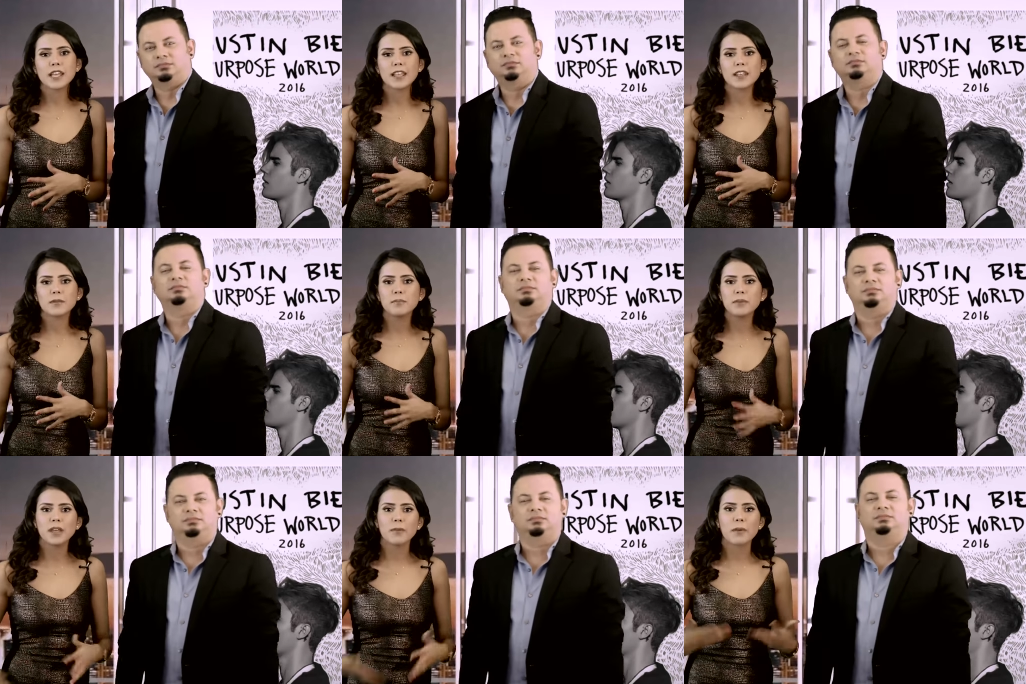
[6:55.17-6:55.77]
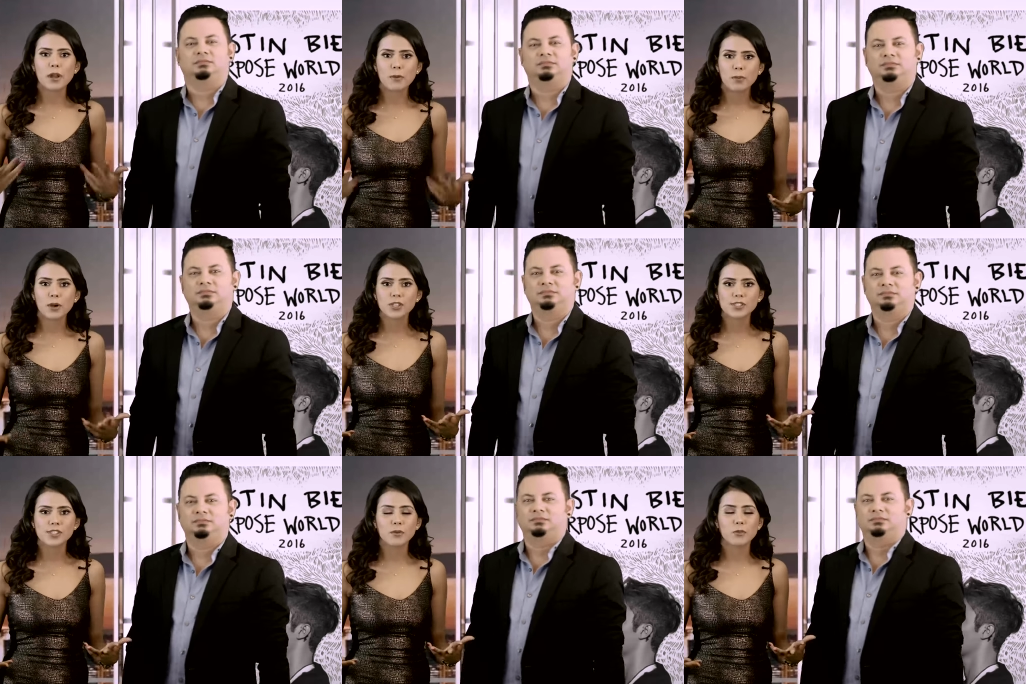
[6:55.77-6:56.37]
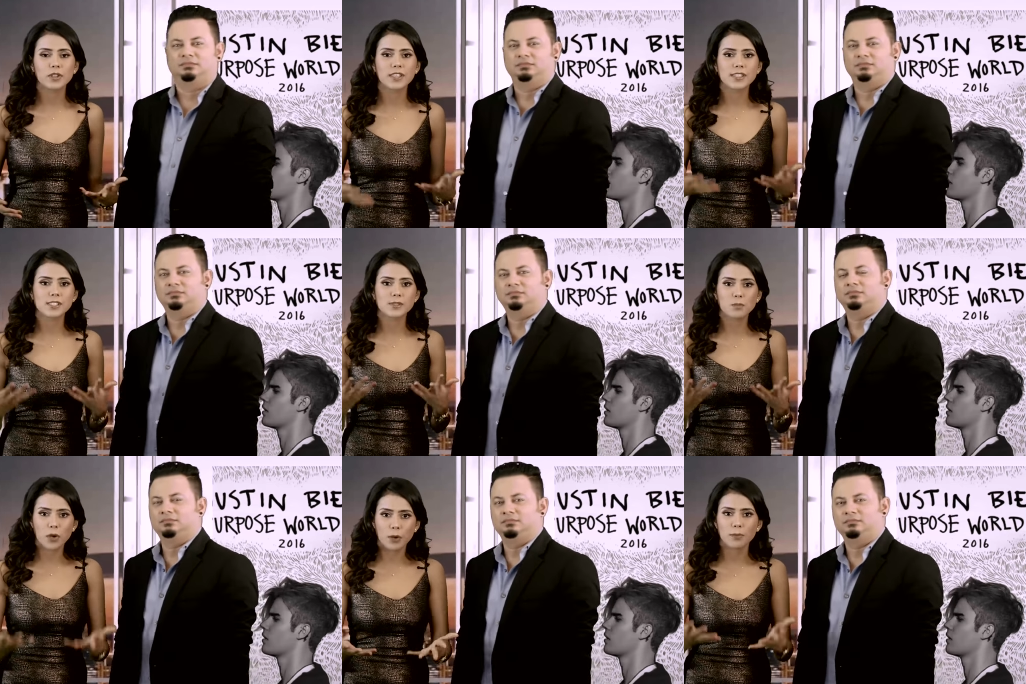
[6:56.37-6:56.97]
Speaker 1: and be a better person with
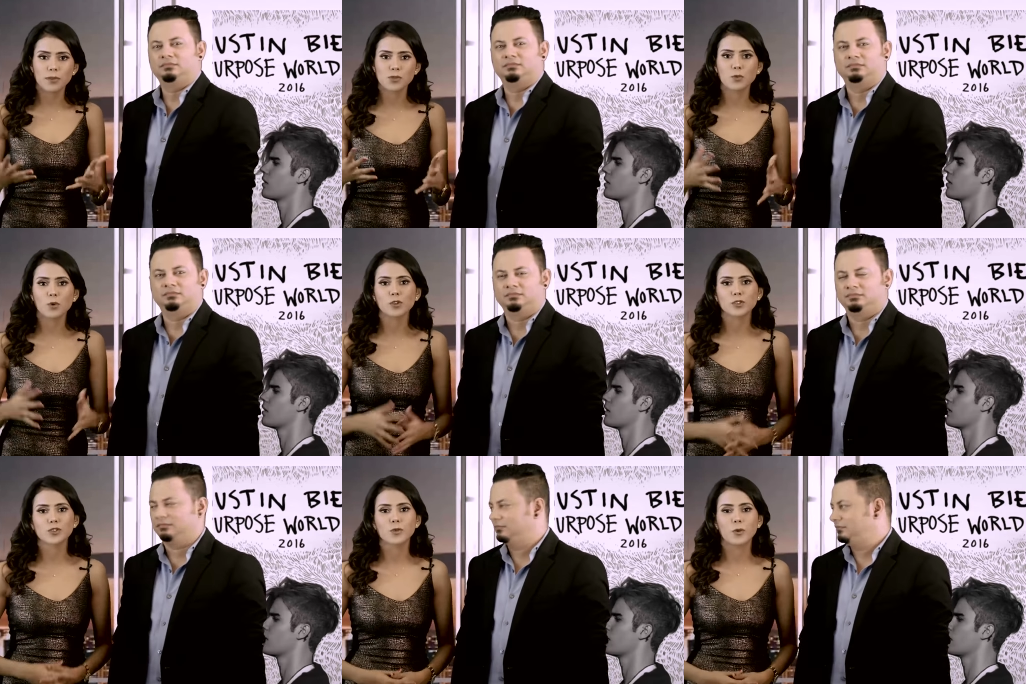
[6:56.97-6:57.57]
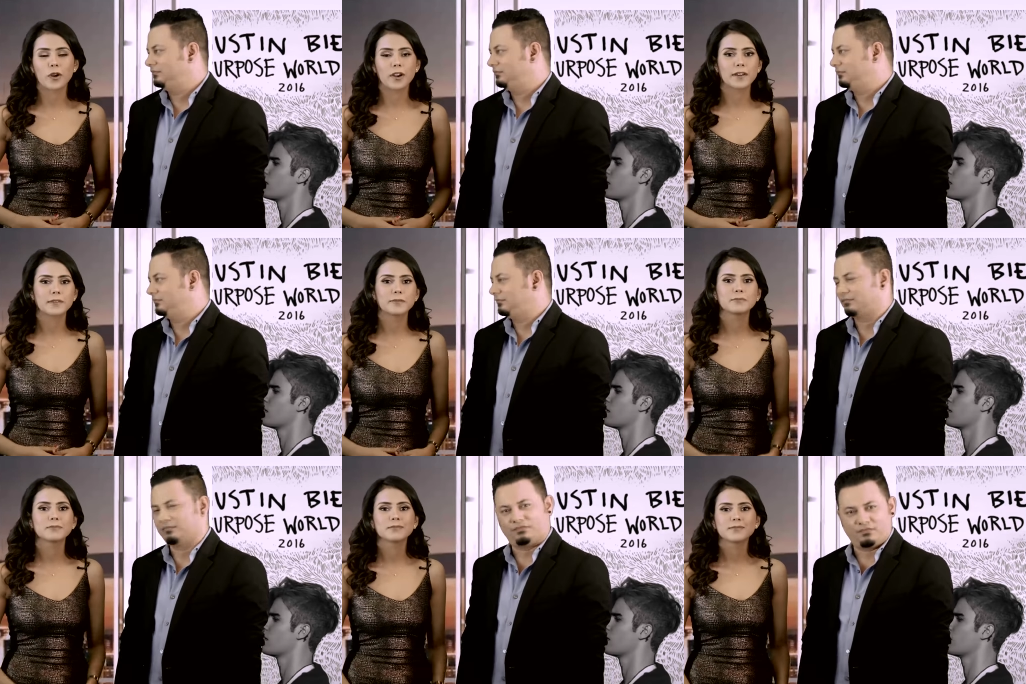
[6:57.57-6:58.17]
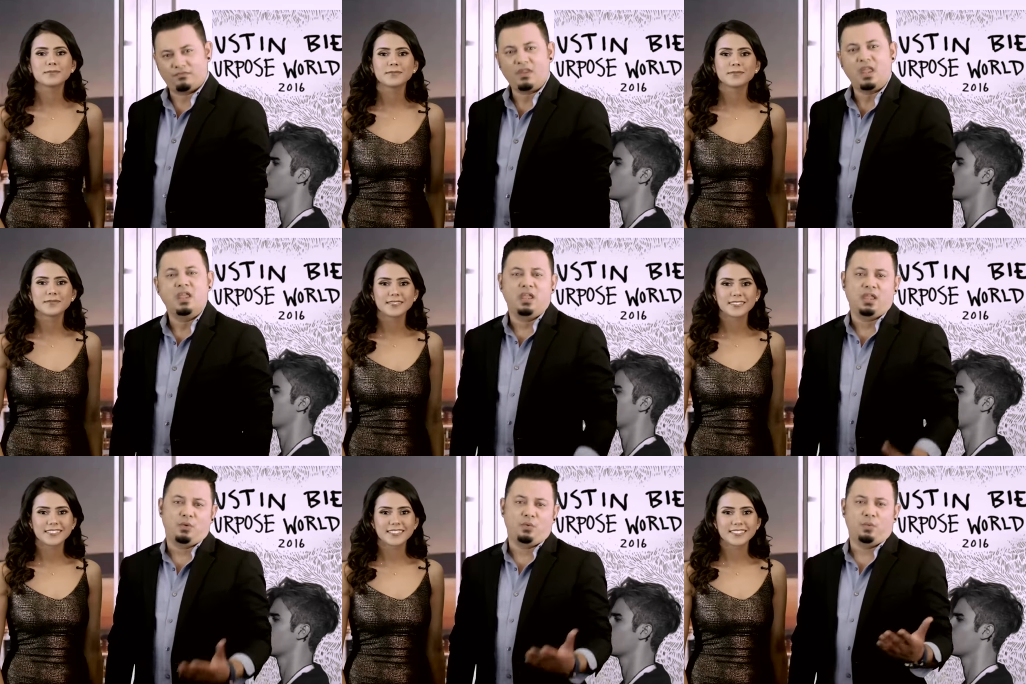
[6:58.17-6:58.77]
his Purpose World Tour.
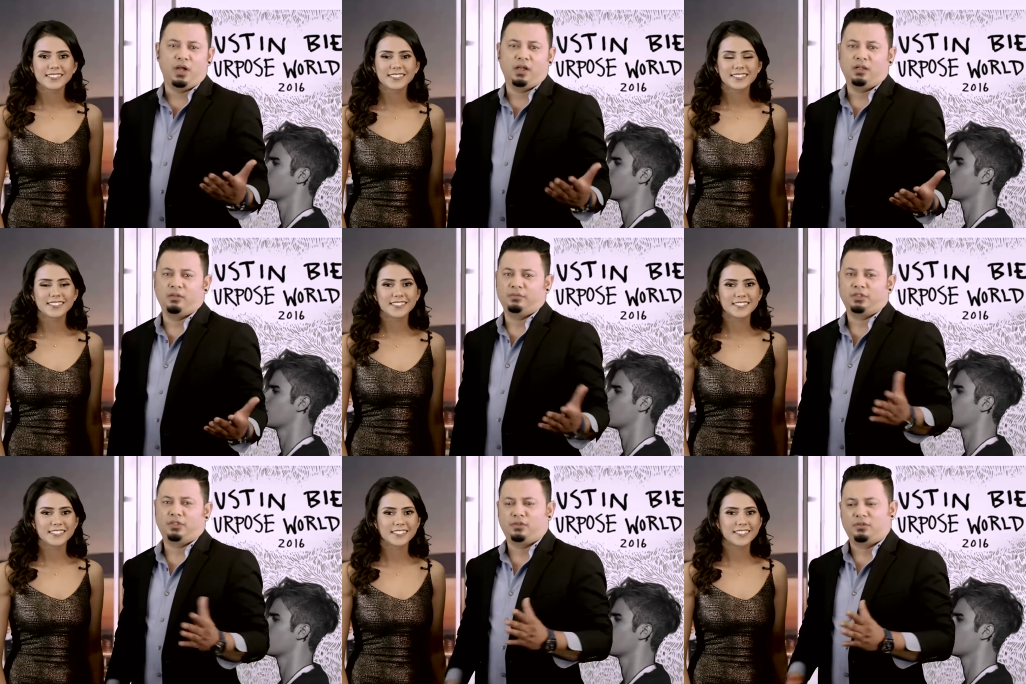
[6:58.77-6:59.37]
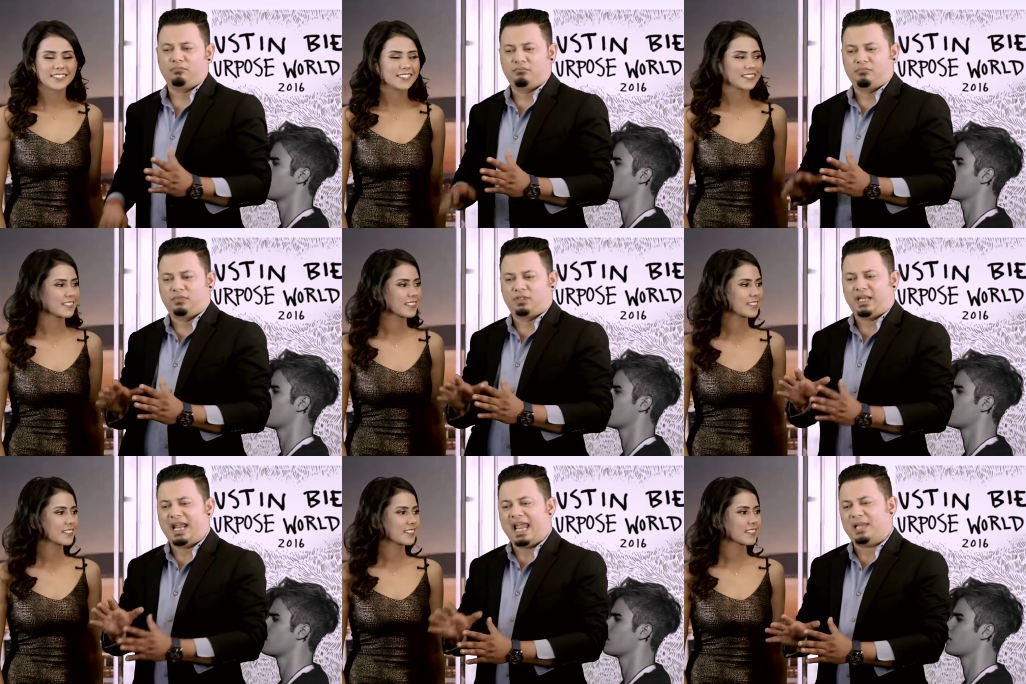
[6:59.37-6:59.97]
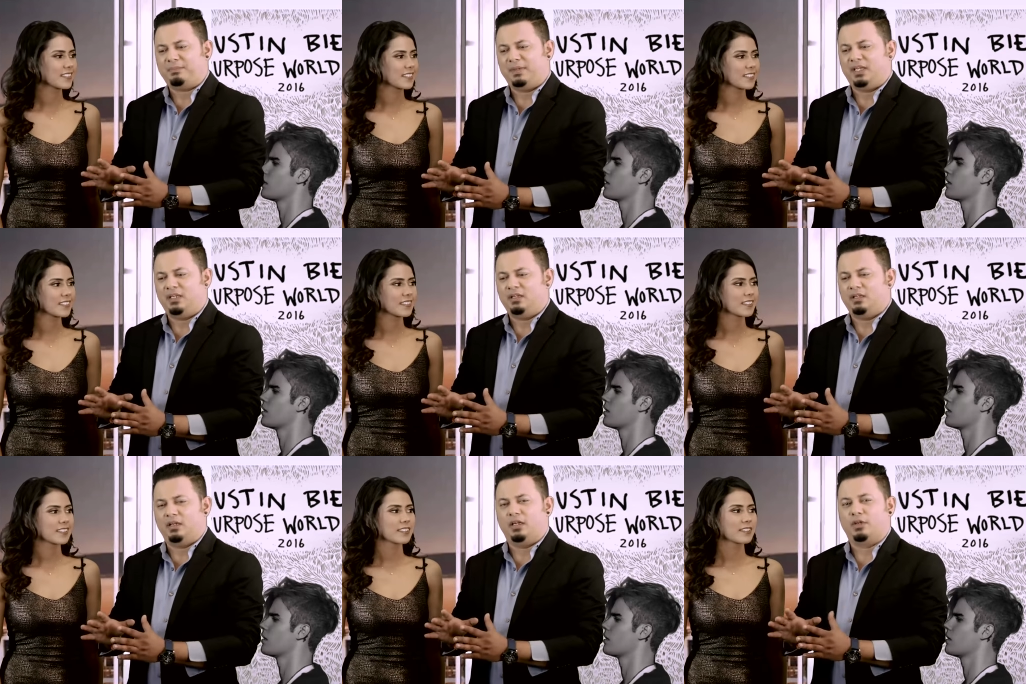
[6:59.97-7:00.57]
Speaker 2: Mm-hmm. Well, there had
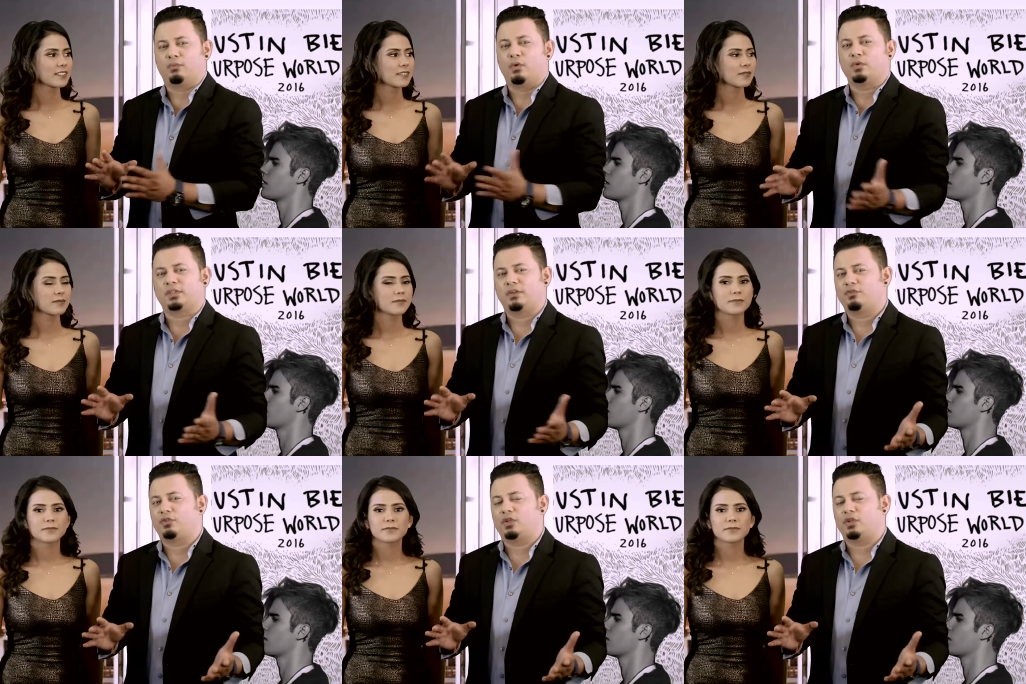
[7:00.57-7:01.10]
been a roast of